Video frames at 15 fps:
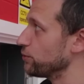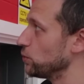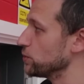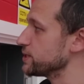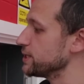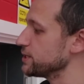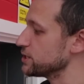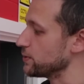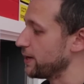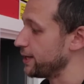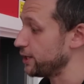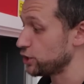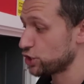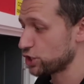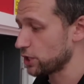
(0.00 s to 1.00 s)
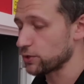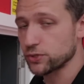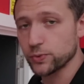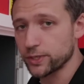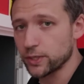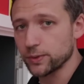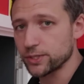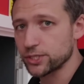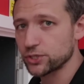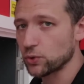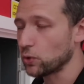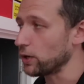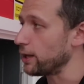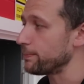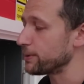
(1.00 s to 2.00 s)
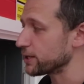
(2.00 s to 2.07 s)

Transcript: thought into it, and it shows when you install it,